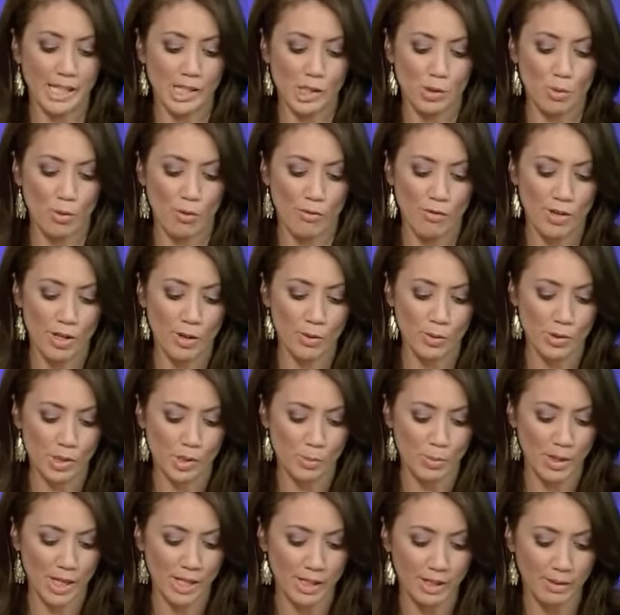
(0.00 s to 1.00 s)
gets revealed as
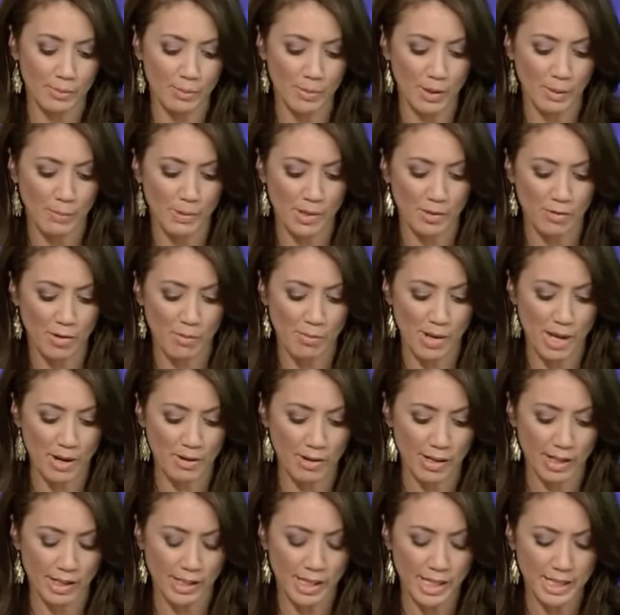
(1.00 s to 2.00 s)
being a bit of a
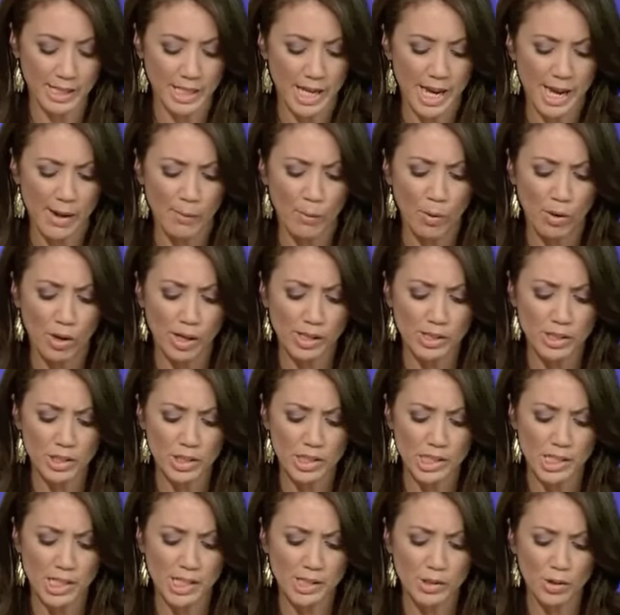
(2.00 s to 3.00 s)
marionette. Well, do you
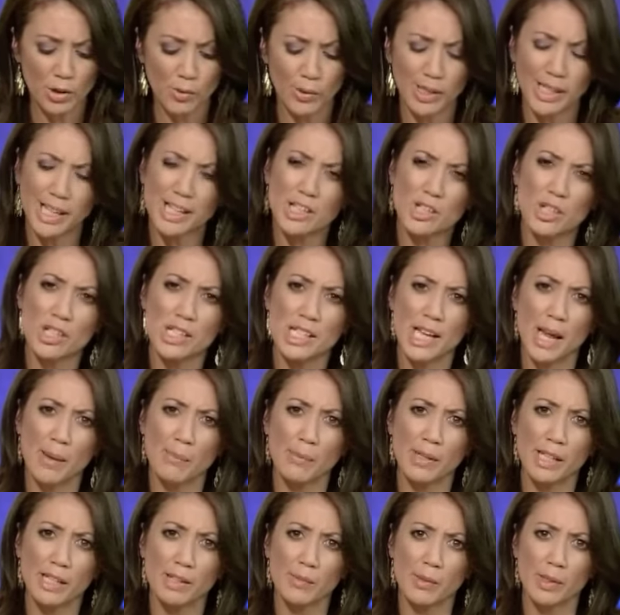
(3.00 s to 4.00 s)
see new elections
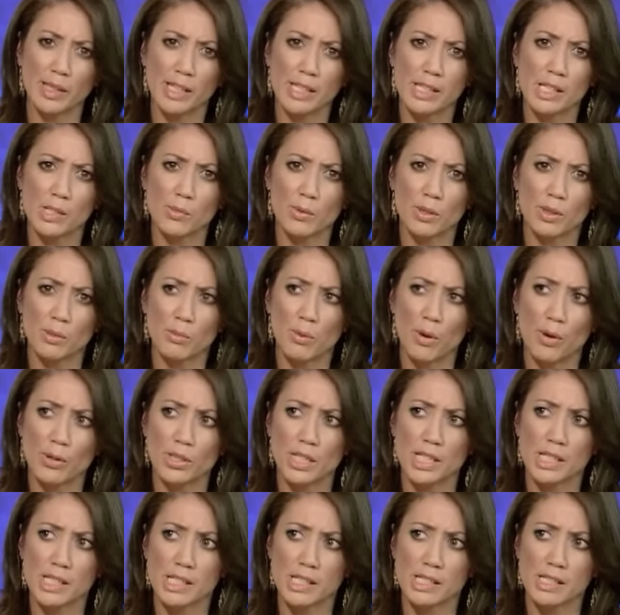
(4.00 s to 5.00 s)
happening? I mean, this is what the
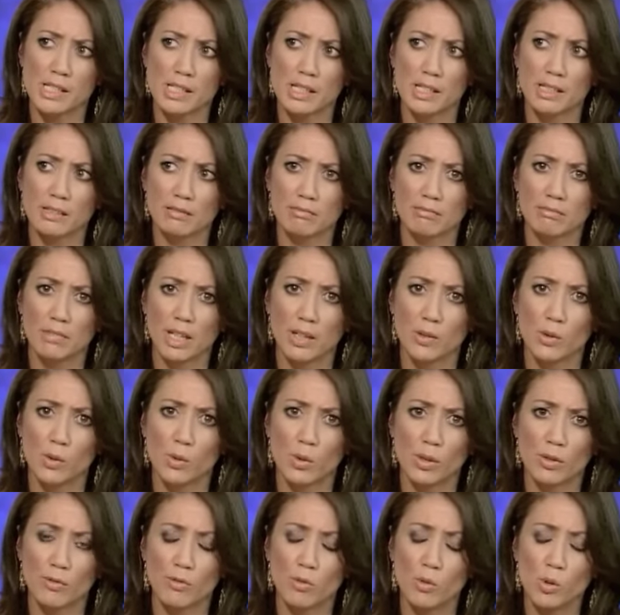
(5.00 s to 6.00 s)
protesters are
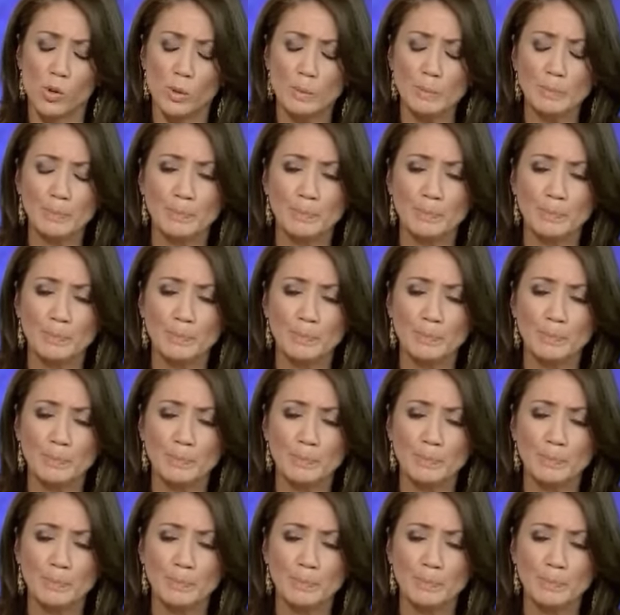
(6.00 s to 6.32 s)
calling for.